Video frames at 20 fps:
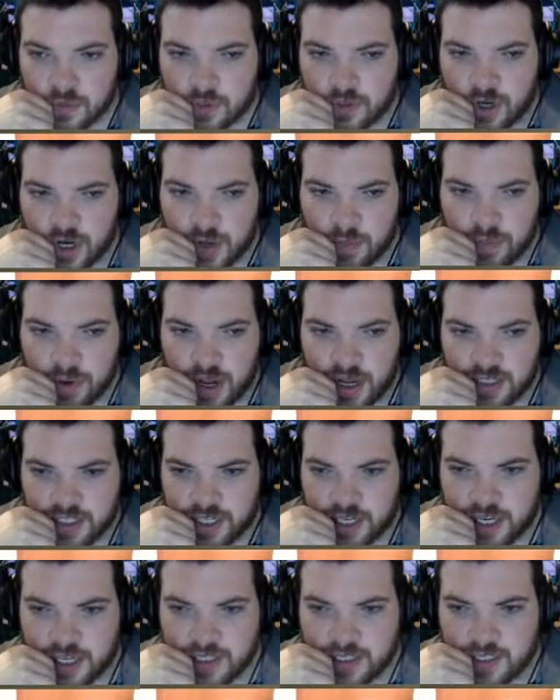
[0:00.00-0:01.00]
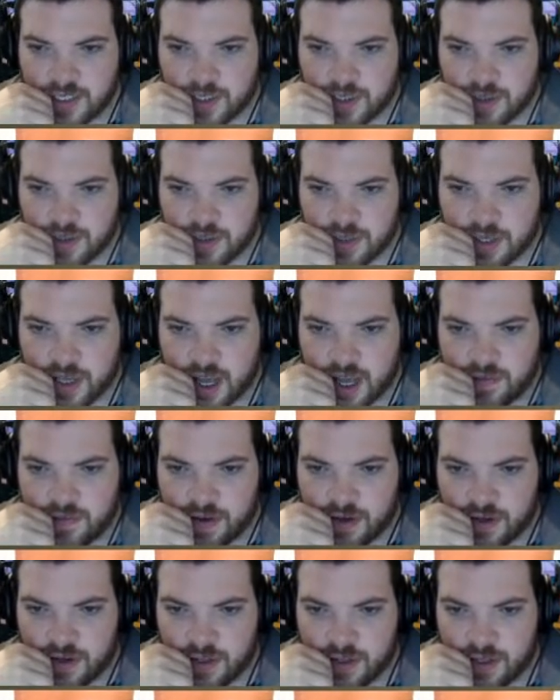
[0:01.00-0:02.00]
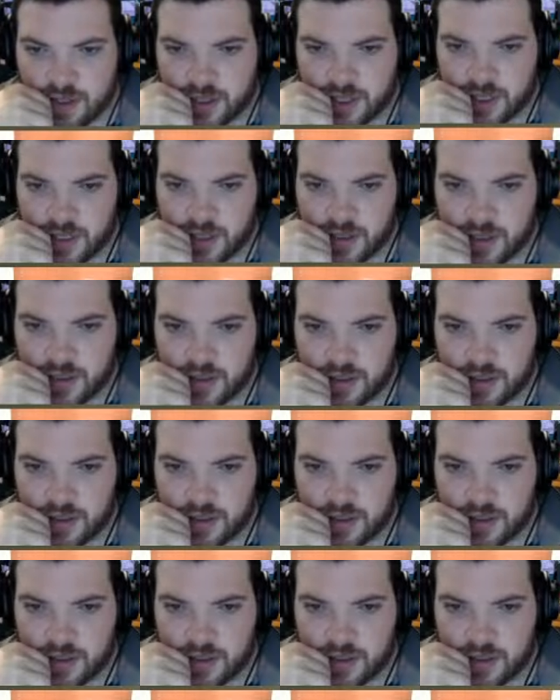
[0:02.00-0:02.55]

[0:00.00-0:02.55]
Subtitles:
Trying to pass it into Calvert-Lewin there.